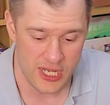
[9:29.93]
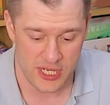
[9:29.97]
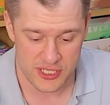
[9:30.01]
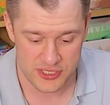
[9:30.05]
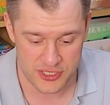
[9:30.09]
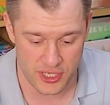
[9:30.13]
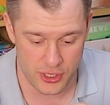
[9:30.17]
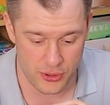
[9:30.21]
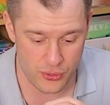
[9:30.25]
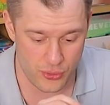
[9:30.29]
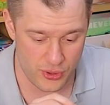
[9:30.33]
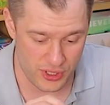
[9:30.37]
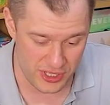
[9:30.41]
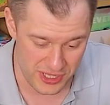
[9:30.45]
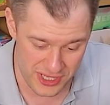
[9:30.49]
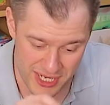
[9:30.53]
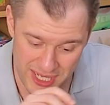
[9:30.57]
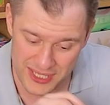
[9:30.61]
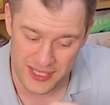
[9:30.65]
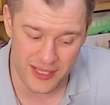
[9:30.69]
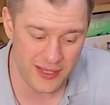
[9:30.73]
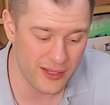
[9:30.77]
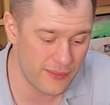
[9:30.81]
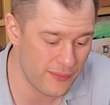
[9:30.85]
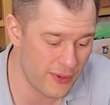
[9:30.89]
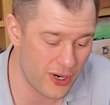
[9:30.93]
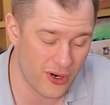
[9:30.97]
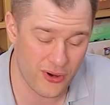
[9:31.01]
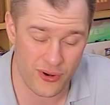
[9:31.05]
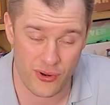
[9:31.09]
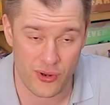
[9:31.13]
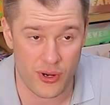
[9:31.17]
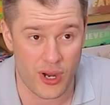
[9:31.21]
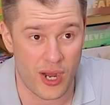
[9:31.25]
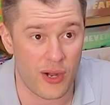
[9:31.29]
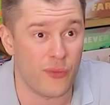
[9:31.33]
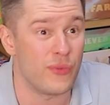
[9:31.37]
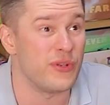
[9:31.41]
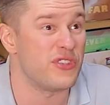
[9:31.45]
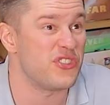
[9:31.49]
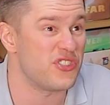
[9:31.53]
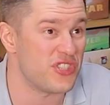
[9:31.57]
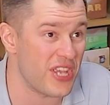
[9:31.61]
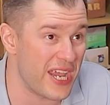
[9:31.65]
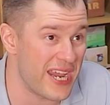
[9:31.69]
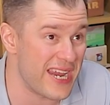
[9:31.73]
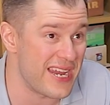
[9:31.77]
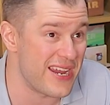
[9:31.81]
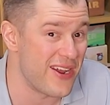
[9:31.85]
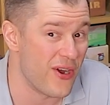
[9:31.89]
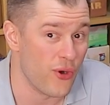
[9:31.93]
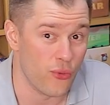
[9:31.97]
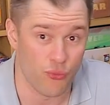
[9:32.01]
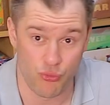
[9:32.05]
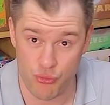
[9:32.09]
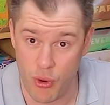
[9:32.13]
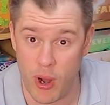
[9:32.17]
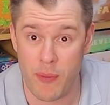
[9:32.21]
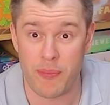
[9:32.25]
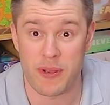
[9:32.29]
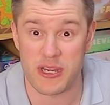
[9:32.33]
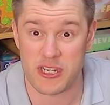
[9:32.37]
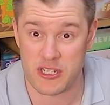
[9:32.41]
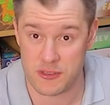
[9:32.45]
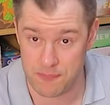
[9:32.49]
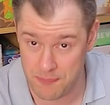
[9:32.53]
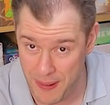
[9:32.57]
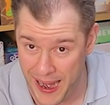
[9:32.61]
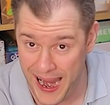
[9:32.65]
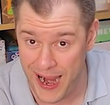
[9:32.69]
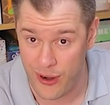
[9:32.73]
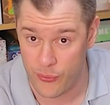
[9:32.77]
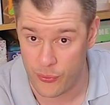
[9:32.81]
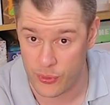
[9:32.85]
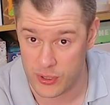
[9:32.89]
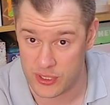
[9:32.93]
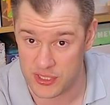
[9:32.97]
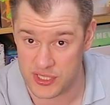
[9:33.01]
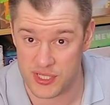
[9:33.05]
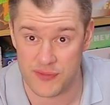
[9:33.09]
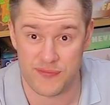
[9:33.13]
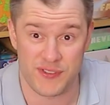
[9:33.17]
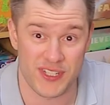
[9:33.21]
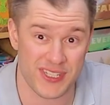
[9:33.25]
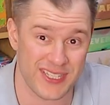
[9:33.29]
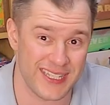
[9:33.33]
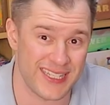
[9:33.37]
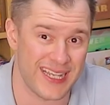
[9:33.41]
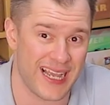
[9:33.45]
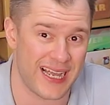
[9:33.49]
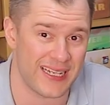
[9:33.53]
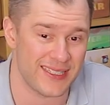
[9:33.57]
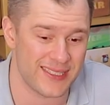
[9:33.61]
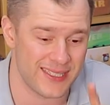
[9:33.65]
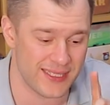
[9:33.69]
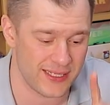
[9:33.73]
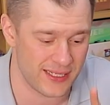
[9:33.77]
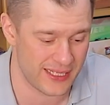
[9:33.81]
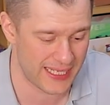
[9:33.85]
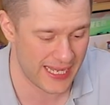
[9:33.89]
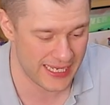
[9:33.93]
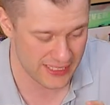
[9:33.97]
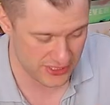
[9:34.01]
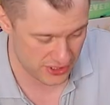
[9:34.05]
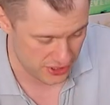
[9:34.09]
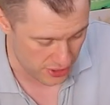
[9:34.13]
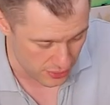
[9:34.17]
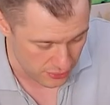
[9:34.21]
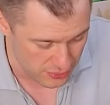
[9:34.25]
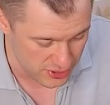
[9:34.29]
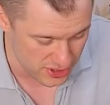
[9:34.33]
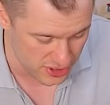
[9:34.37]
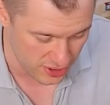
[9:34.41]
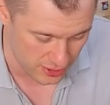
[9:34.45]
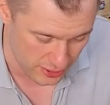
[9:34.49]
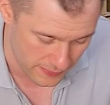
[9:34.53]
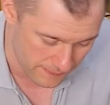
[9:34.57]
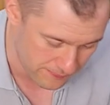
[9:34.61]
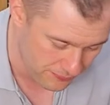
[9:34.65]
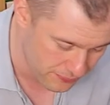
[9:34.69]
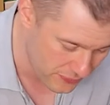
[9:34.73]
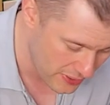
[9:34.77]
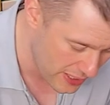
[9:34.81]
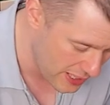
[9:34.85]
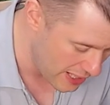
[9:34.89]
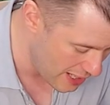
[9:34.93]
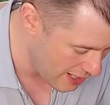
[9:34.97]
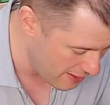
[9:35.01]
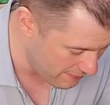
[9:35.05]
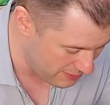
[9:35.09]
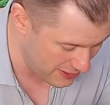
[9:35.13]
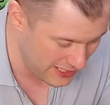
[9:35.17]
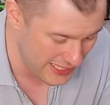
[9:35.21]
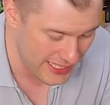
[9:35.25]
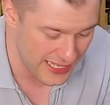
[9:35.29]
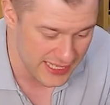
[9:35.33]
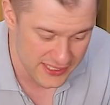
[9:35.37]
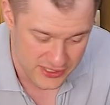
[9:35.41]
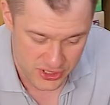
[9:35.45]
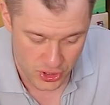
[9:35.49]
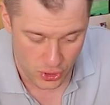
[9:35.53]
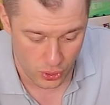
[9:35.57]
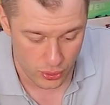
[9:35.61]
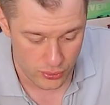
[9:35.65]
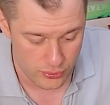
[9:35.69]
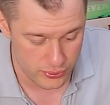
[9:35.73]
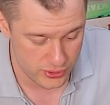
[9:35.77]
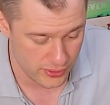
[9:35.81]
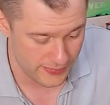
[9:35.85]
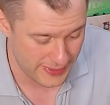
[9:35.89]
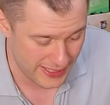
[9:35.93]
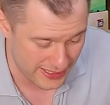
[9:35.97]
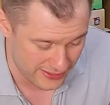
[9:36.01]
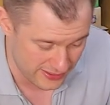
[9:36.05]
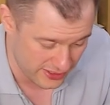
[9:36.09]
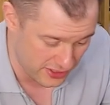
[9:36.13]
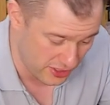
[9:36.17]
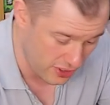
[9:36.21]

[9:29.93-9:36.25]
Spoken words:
So none of them are, I would say, rubbish powers. You've just got to get used to them. But it is cool to be able